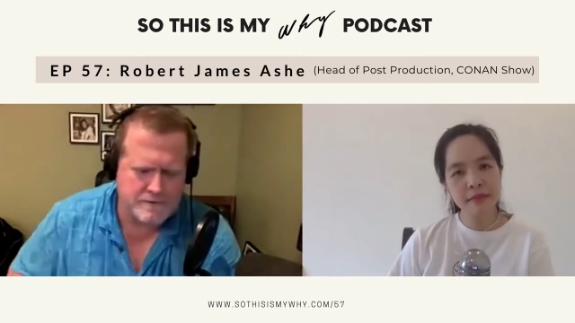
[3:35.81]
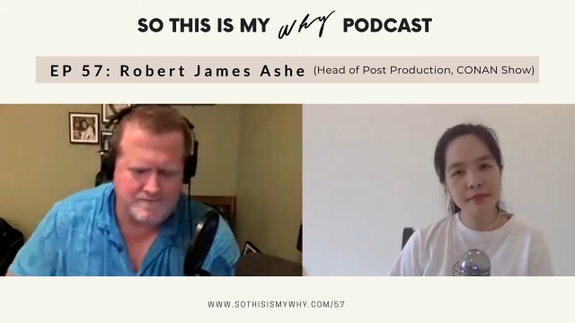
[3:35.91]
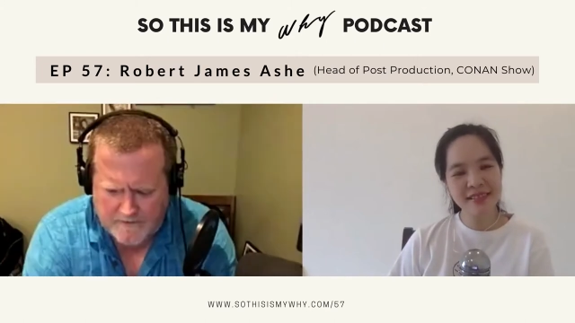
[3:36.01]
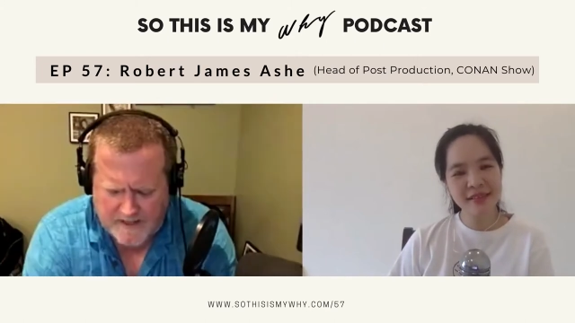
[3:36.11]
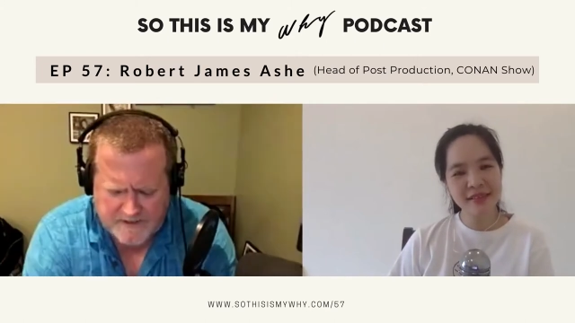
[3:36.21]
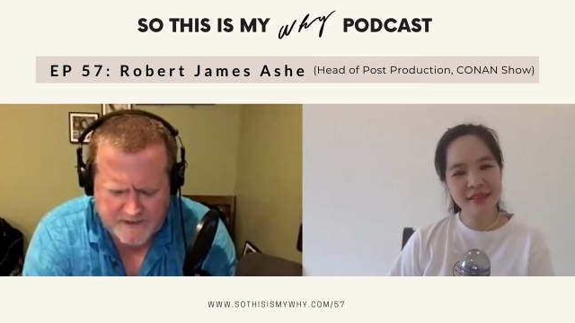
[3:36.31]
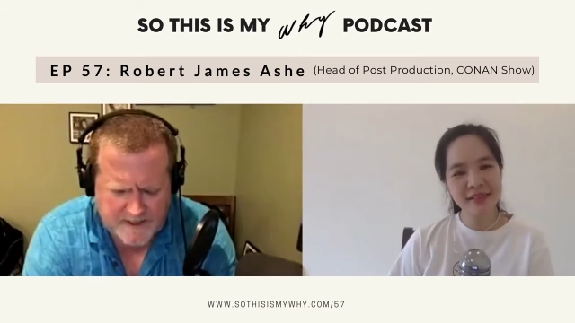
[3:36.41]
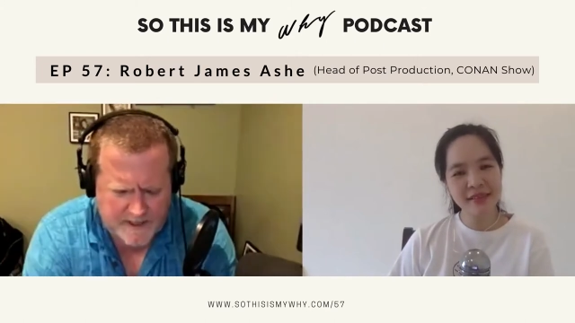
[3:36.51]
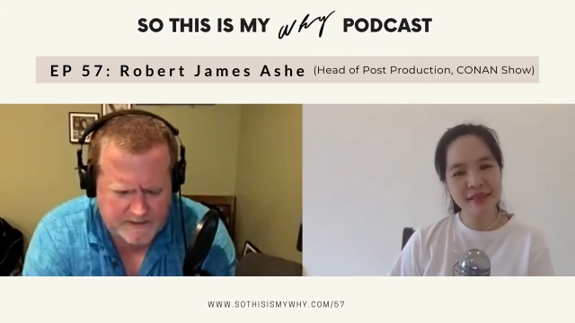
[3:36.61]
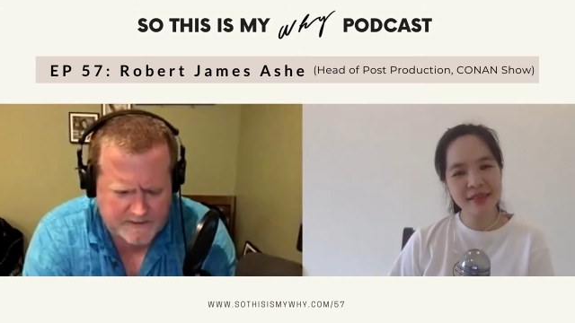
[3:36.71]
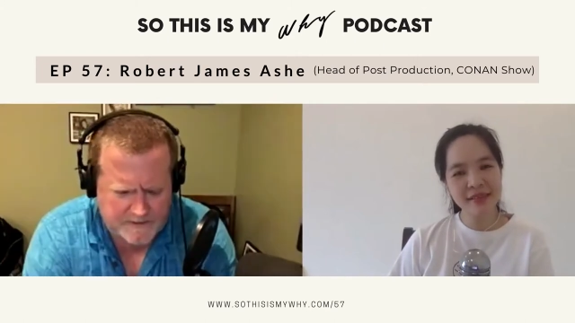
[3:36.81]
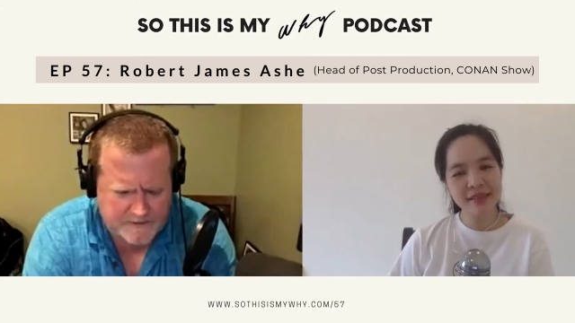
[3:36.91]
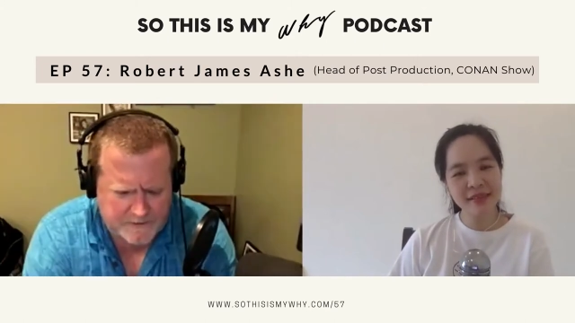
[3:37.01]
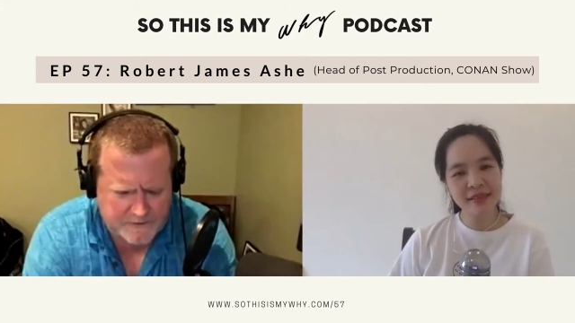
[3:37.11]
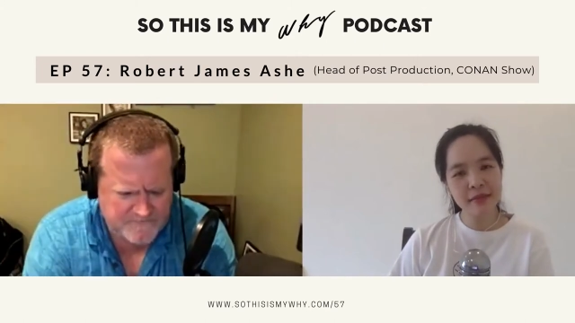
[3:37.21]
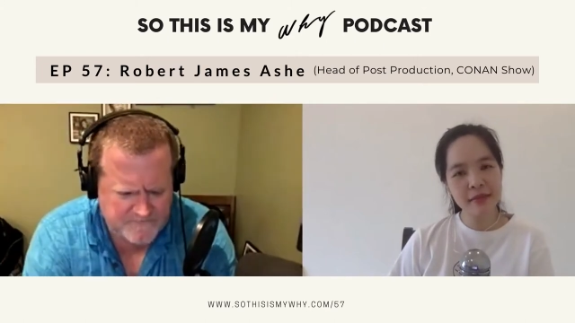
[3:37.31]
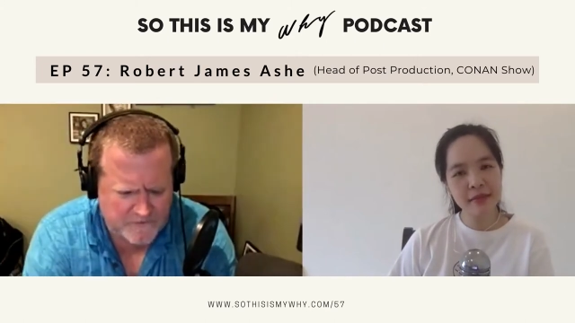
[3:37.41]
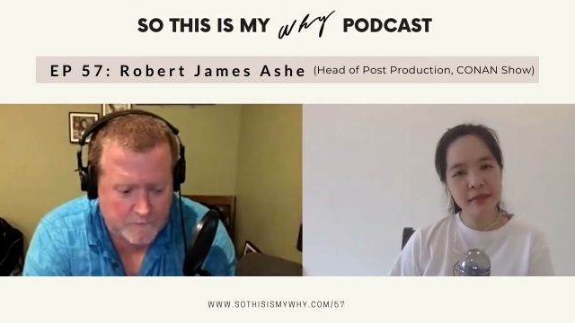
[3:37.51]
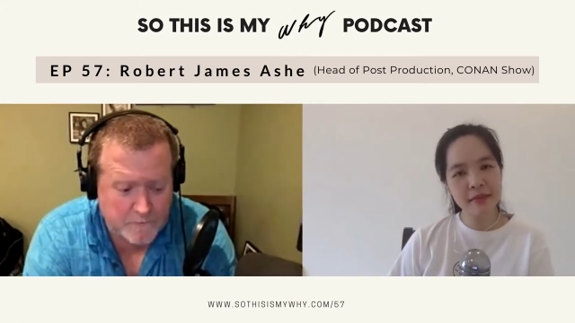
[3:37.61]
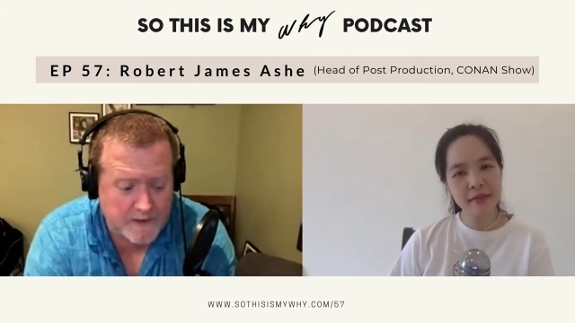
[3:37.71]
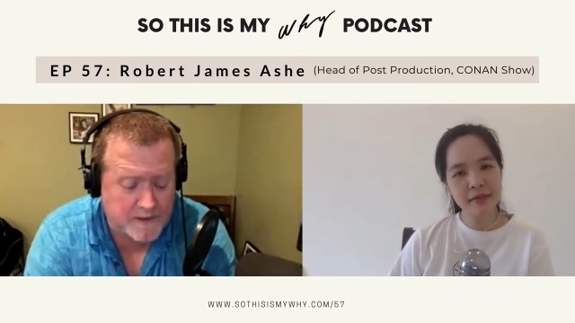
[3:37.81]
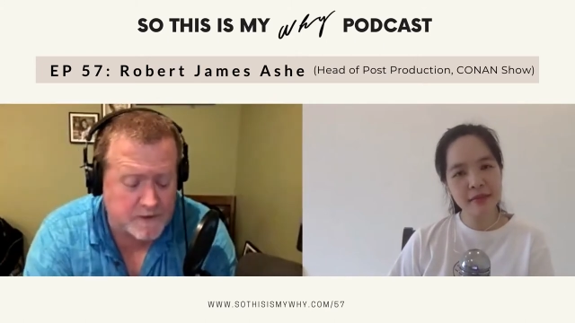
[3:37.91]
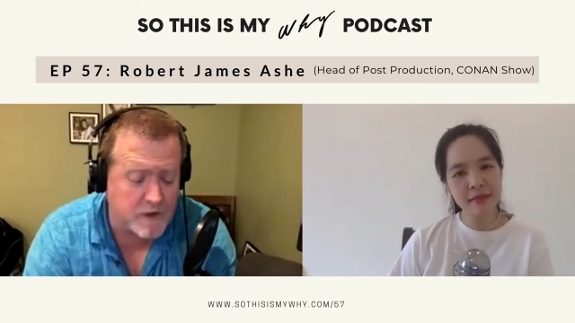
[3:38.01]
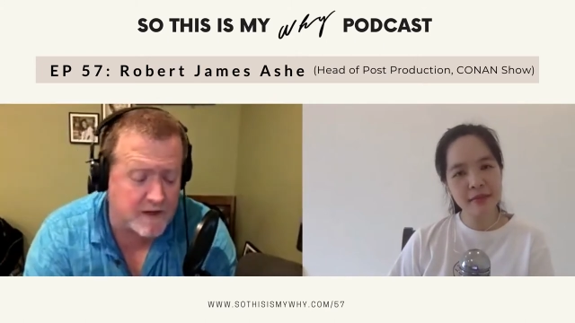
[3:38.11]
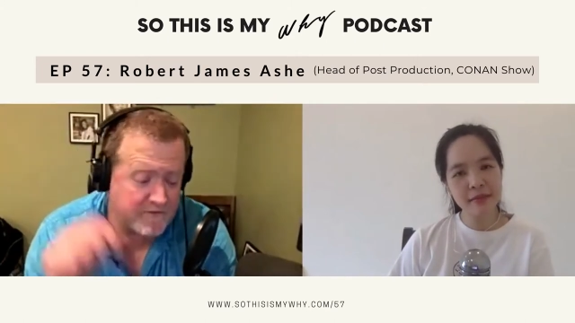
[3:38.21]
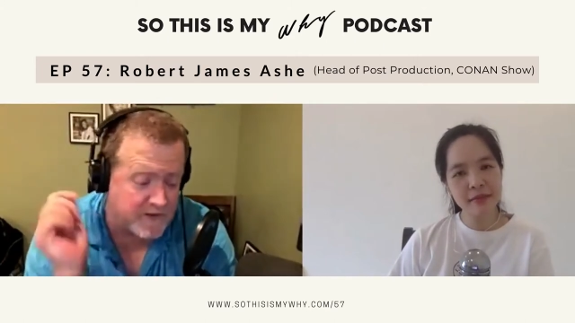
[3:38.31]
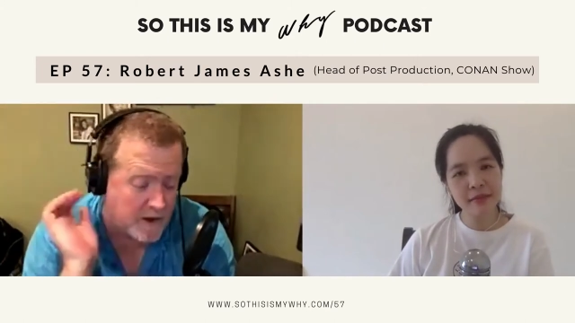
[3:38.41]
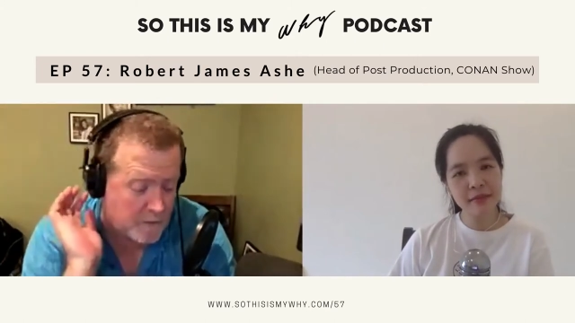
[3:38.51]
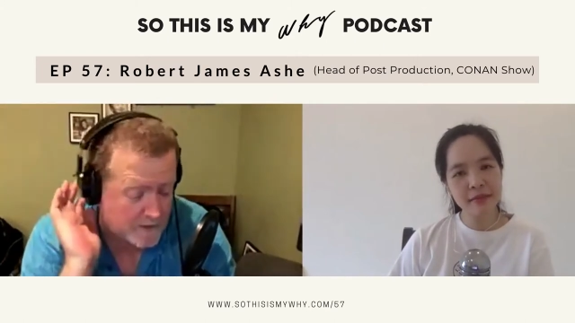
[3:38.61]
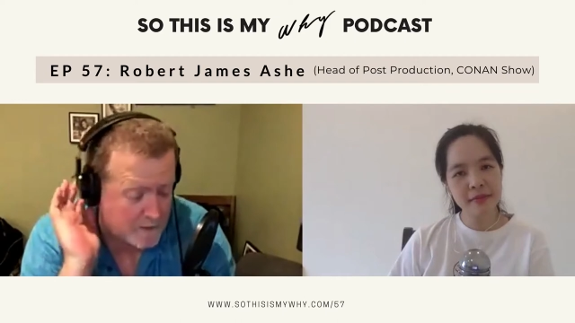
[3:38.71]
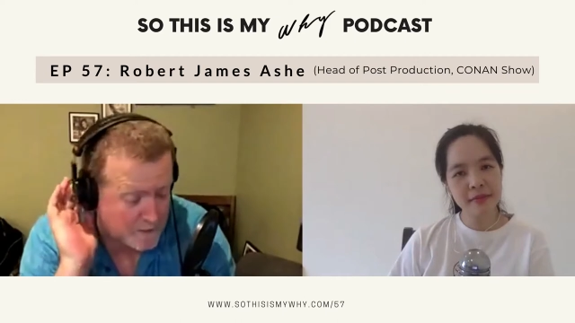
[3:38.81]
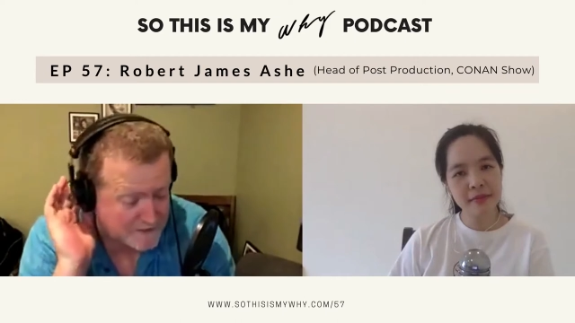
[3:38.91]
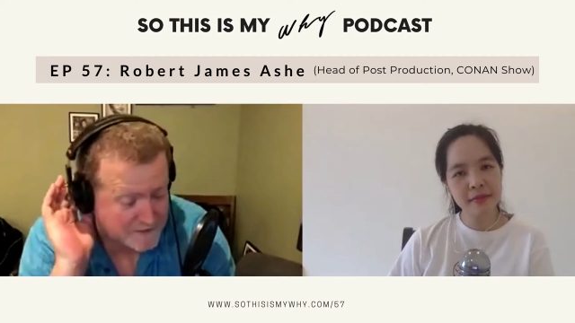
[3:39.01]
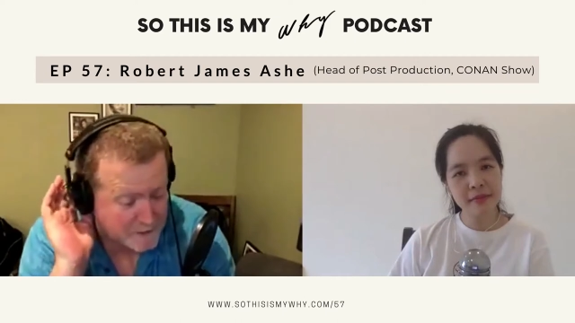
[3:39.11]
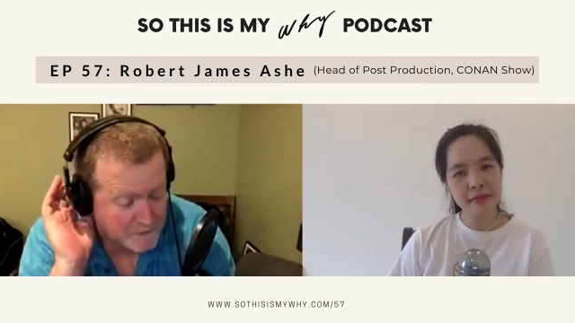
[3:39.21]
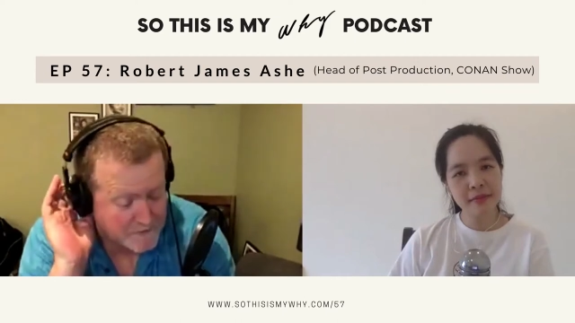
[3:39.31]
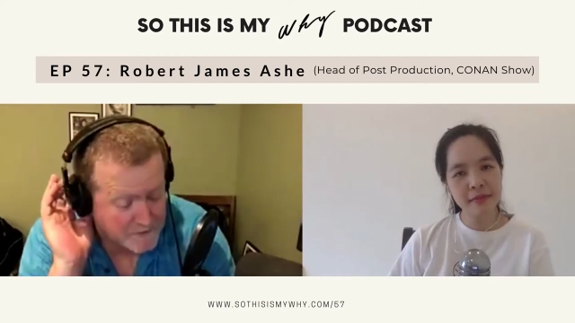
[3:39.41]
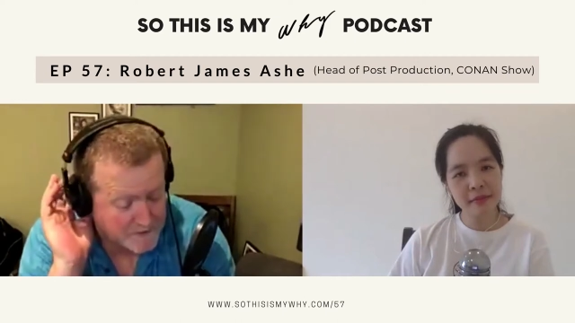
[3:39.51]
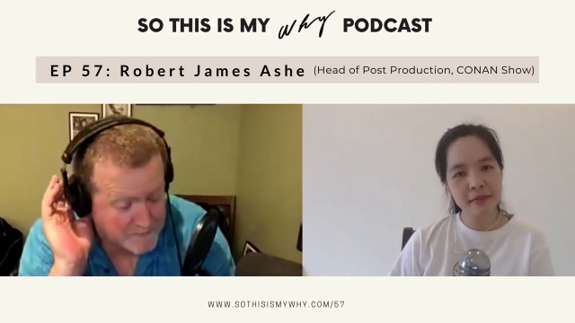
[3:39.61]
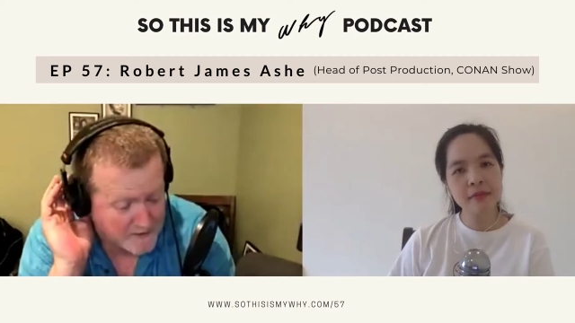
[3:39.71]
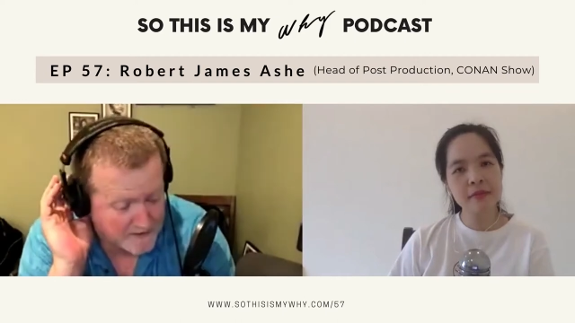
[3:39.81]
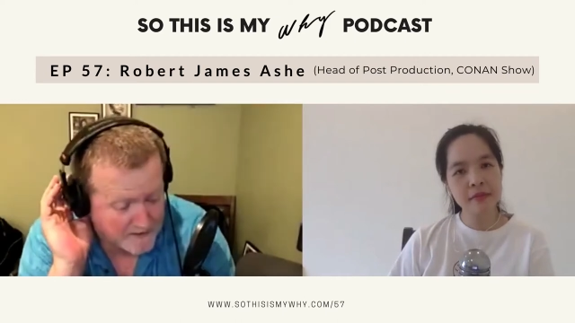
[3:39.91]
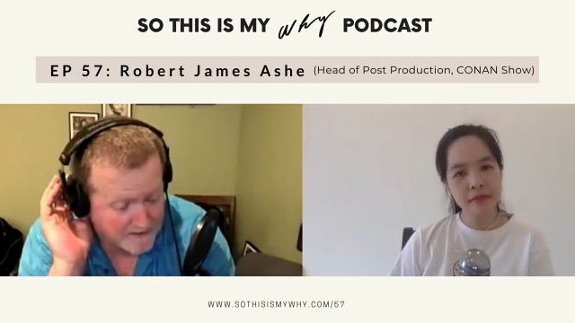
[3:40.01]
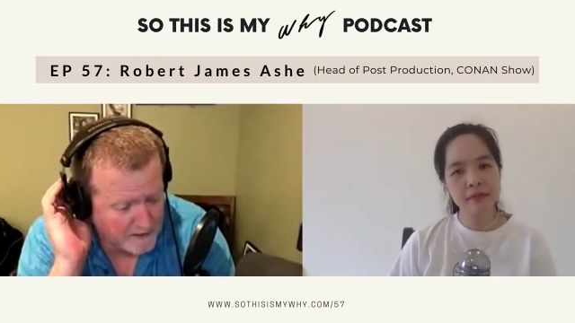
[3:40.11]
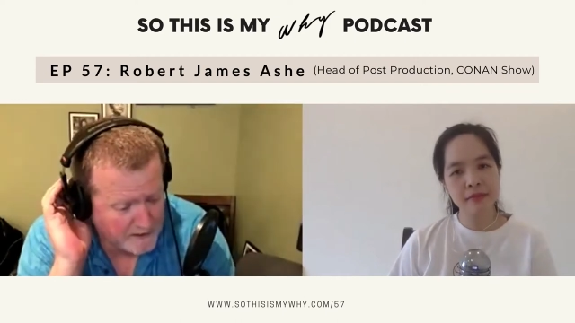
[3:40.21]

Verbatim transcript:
Speaker 1: And that just got into, for me, trying to figure out what I wanted to do with the rest of my life.